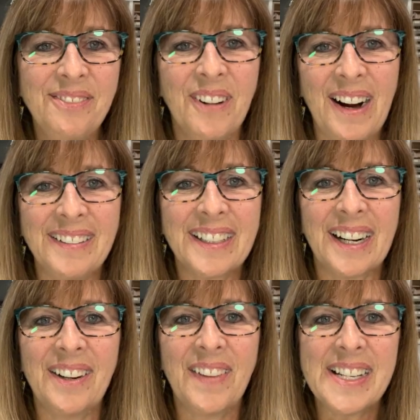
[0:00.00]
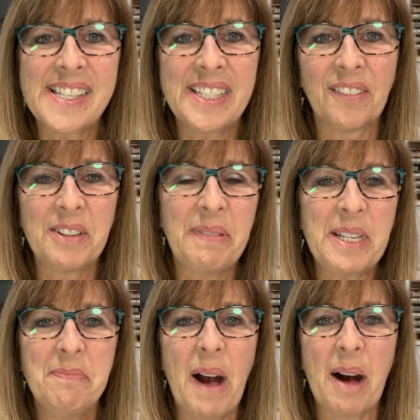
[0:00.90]
Welcome. I see everybody
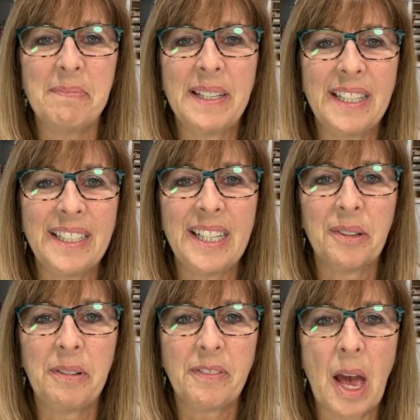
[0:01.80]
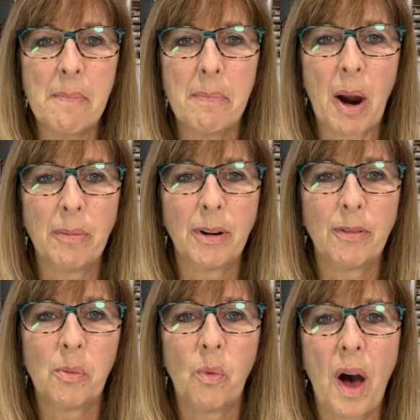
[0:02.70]
popping in here. We've got Barbara
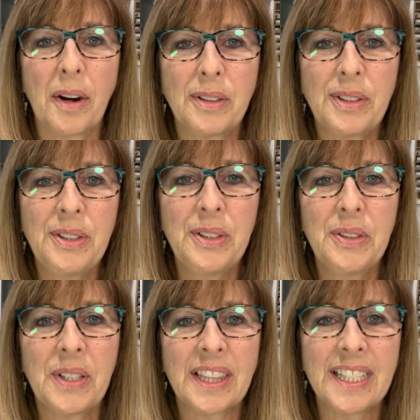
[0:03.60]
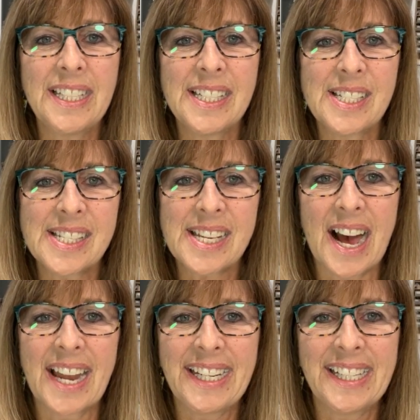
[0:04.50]
from Waterloo, and Linda just
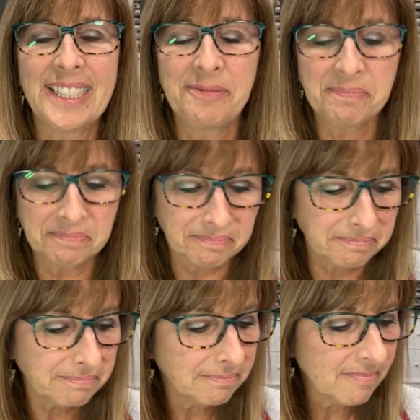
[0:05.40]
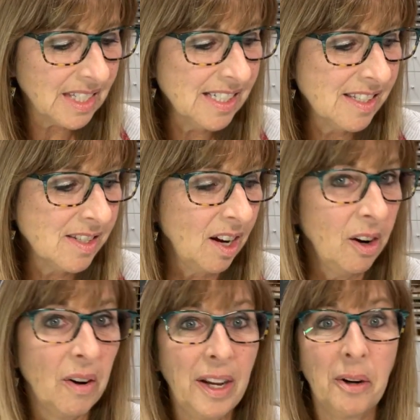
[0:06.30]
got in. So
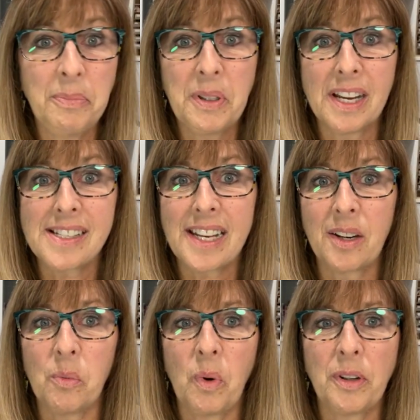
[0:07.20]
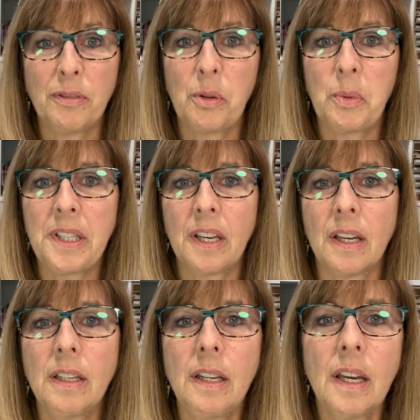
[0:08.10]
I hope you guys had a wonderful
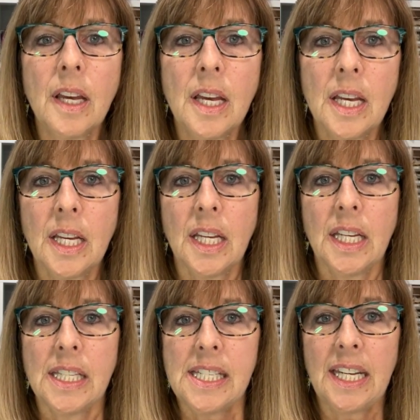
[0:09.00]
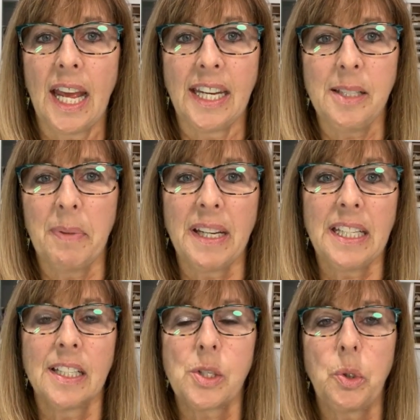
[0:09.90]
weekend. Did anybody
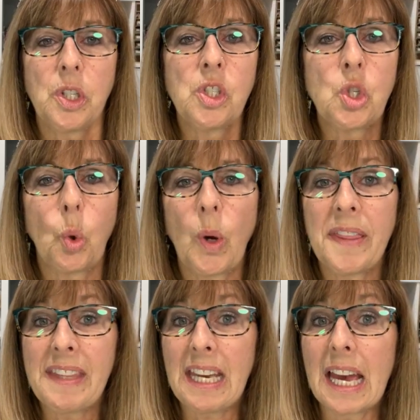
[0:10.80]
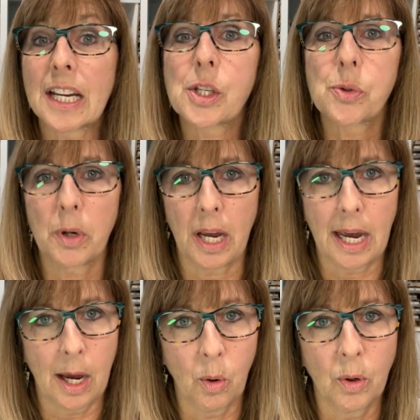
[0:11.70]
get to enjoy the extra
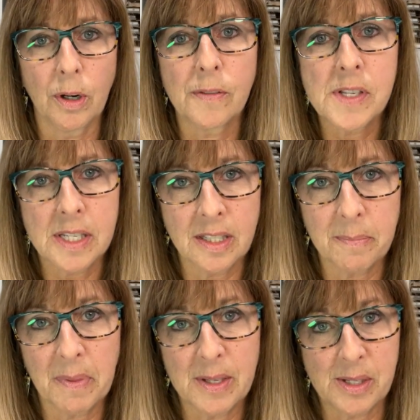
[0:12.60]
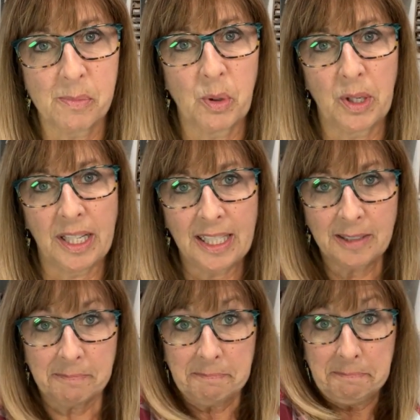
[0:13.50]
hour of sleep this
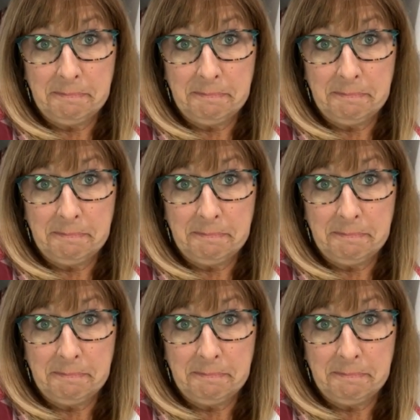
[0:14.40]
morning?